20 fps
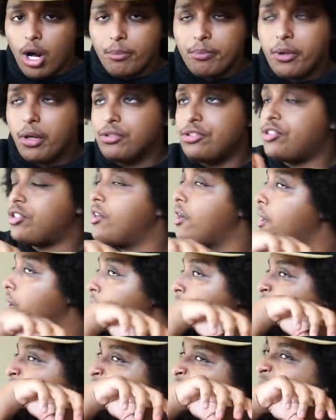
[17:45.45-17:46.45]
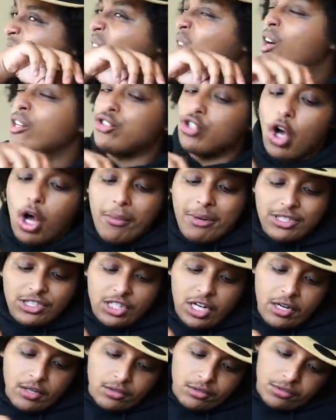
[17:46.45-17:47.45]
uploads today across all my
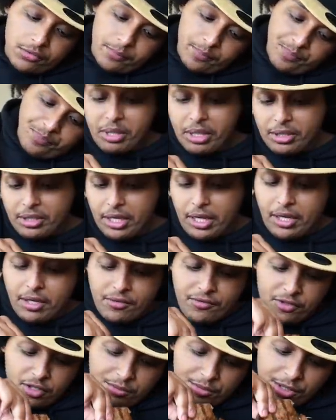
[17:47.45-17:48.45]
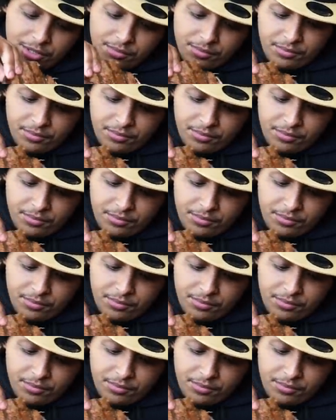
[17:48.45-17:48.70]
channels. Big day, feel me?